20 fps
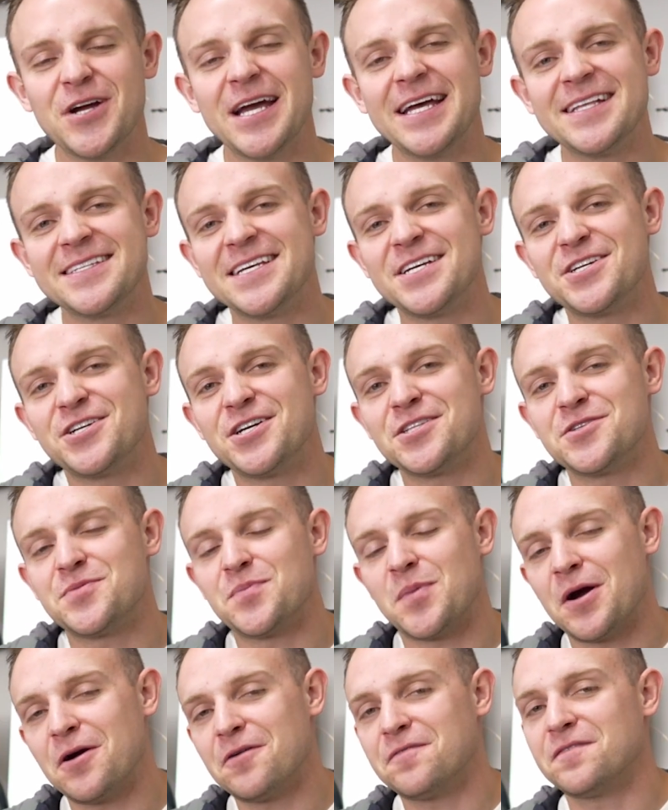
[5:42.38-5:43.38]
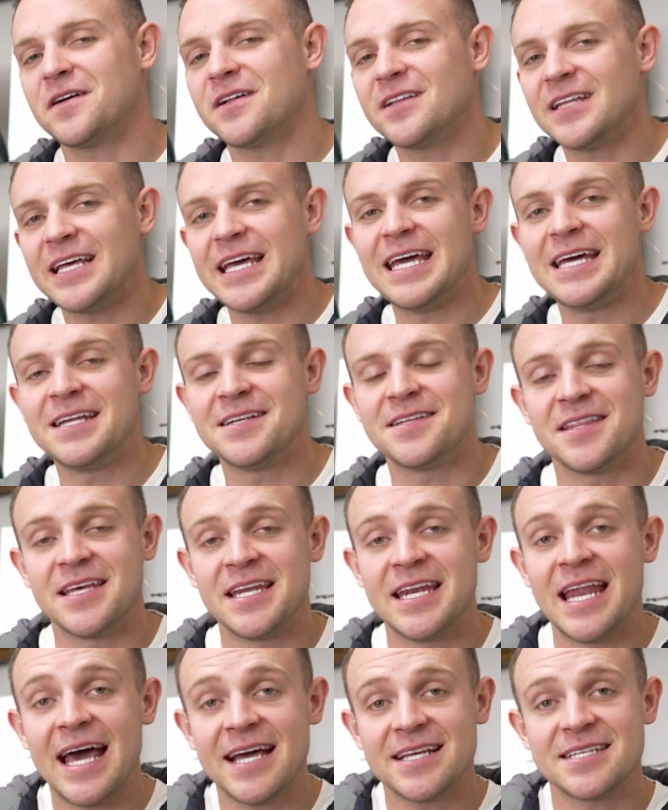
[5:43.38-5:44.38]
transitions perfectly into the
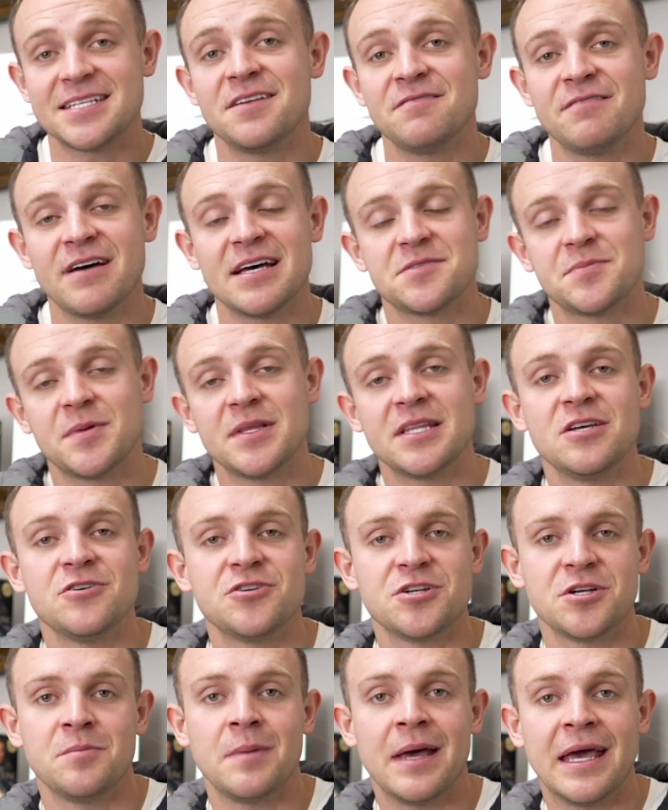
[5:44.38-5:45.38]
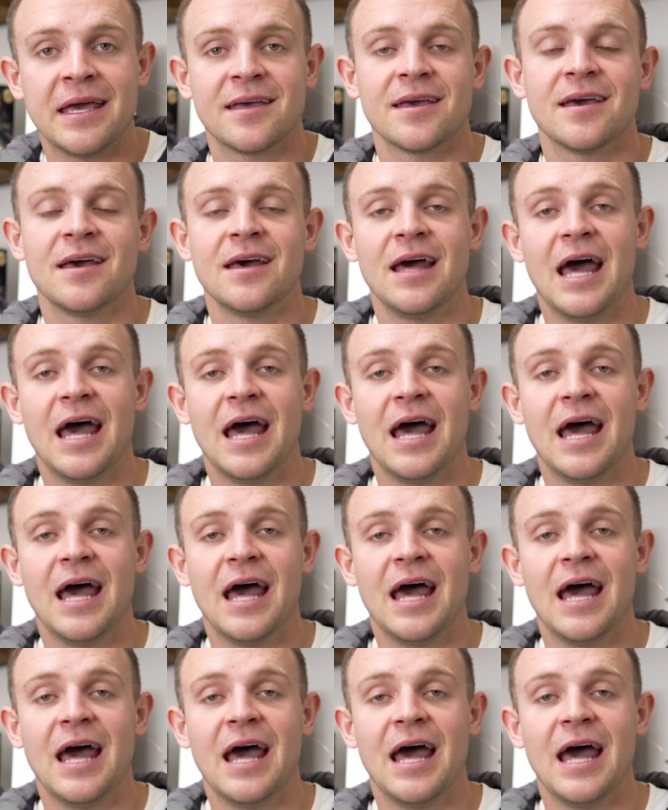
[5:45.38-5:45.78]
next investment that you should make,